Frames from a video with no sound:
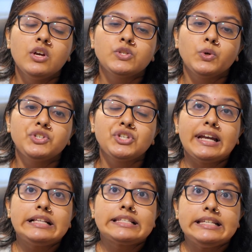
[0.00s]
So a
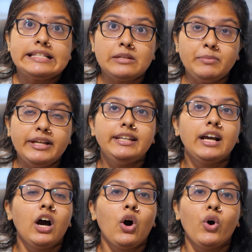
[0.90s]
child sees the
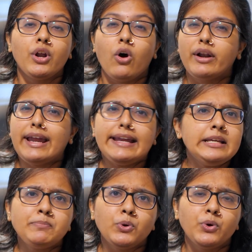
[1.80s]
media or
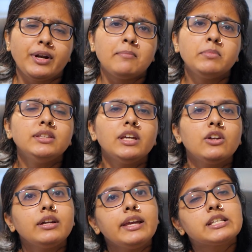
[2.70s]
any program, but they're
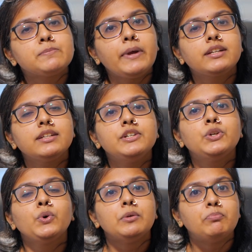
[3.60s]
not
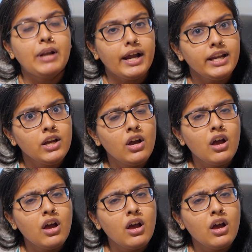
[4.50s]
expected to reply